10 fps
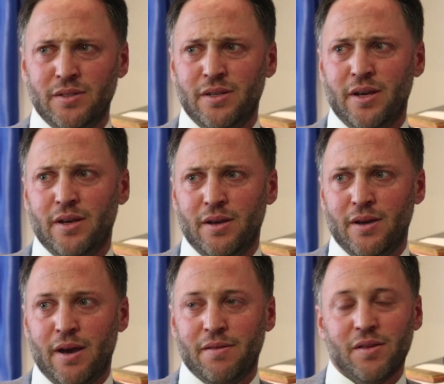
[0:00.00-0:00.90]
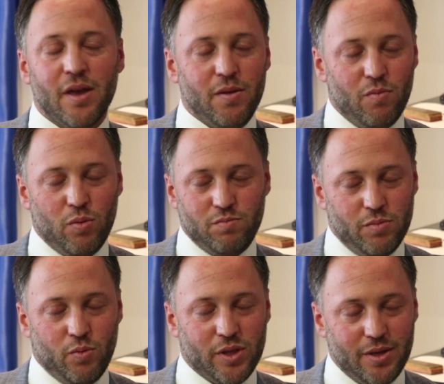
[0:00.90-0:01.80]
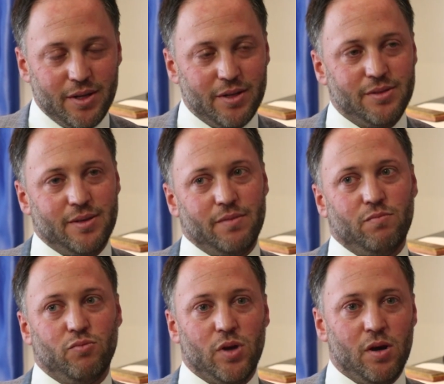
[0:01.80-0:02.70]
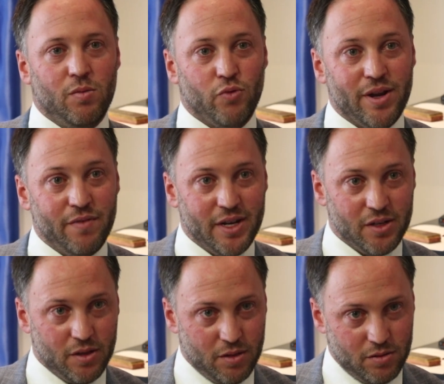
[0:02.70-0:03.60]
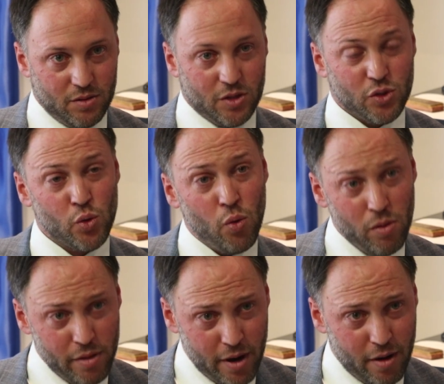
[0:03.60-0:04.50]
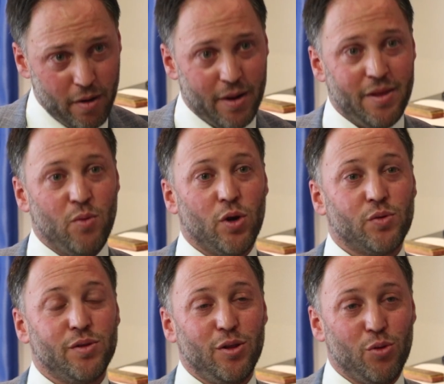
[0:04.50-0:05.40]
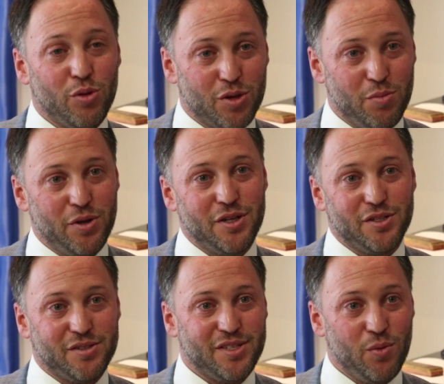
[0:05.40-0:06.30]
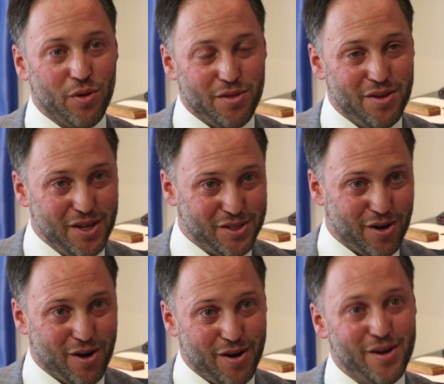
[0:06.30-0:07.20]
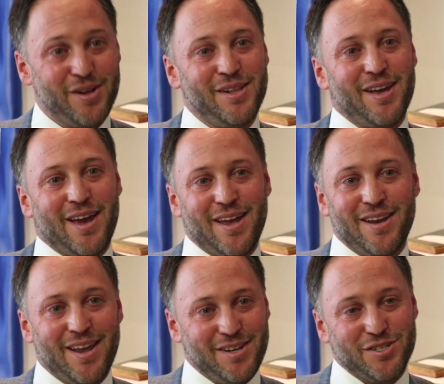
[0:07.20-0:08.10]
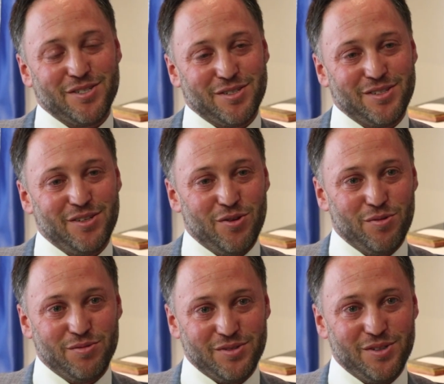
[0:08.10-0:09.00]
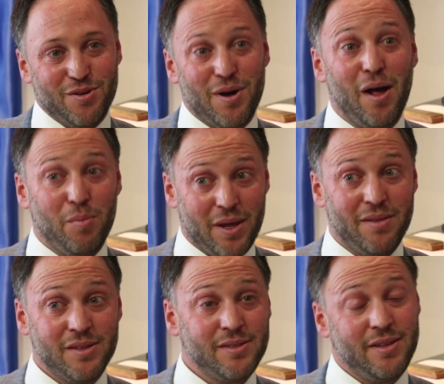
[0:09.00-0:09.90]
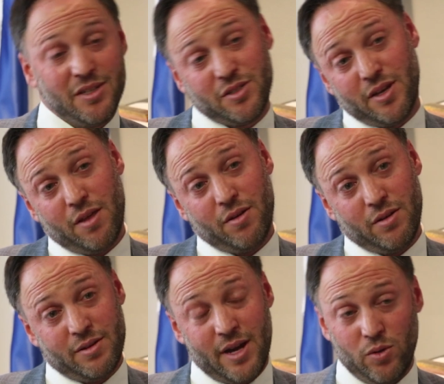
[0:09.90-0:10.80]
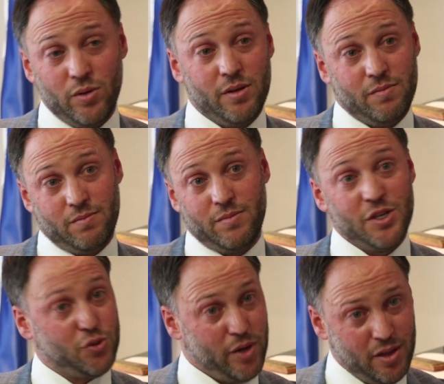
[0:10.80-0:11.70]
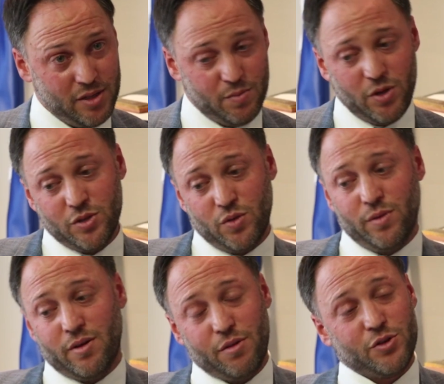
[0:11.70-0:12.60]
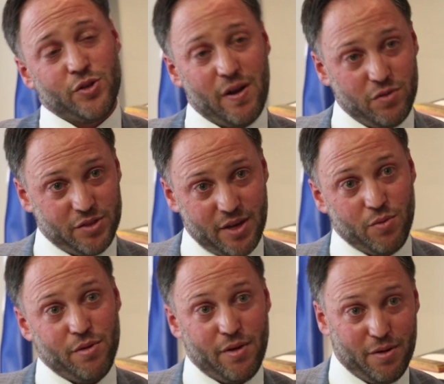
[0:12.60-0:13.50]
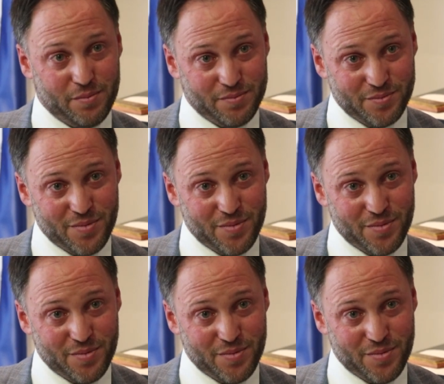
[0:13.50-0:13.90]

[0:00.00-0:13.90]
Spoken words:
in, what they did is they renovated a school there, and they worked with the local community to see what the needs are, and just helped. And this they did together, not only the Israelis but also with other travelers that were there.